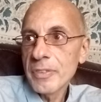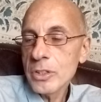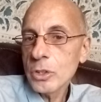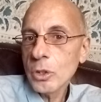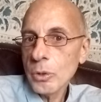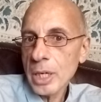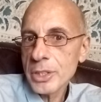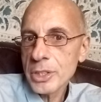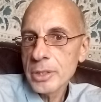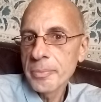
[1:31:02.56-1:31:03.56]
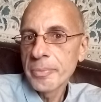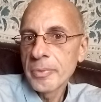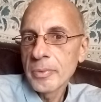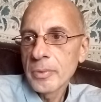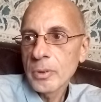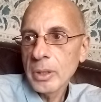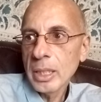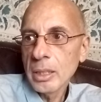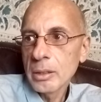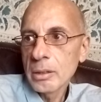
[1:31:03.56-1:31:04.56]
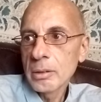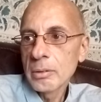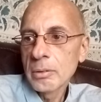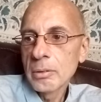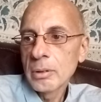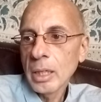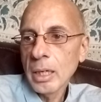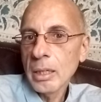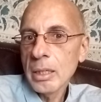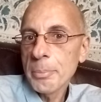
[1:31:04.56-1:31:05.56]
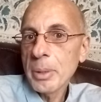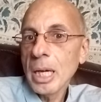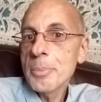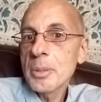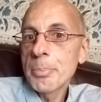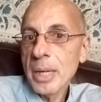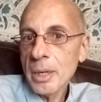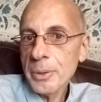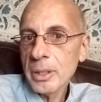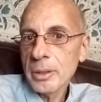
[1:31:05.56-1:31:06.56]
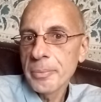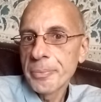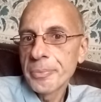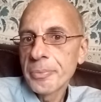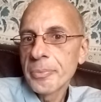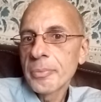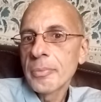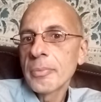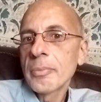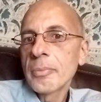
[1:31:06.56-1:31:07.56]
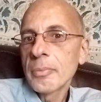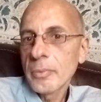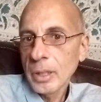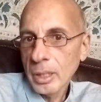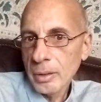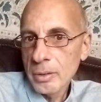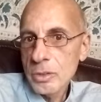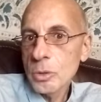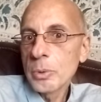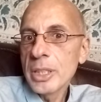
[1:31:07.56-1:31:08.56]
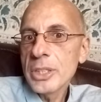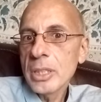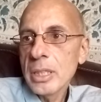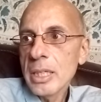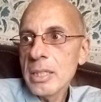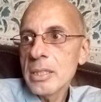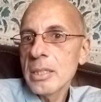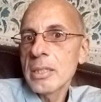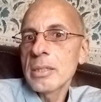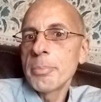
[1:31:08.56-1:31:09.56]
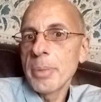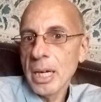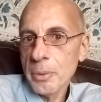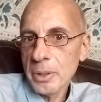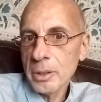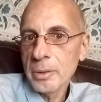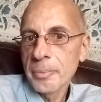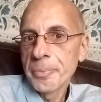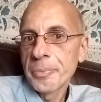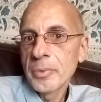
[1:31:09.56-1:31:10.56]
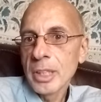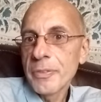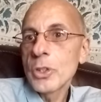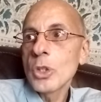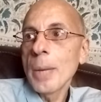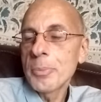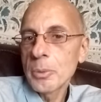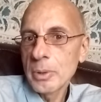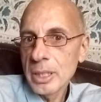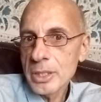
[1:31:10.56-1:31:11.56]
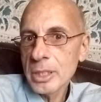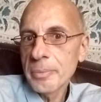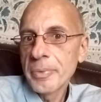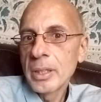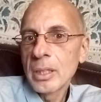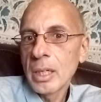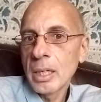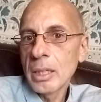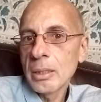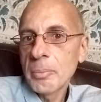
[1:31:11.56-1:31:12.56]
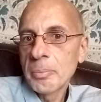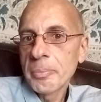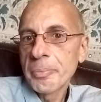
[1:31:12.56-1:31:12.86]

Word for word: this crutch, okay, uh, becomes a barrier. Okay. So religion is this barrier. If you drop the religion, um,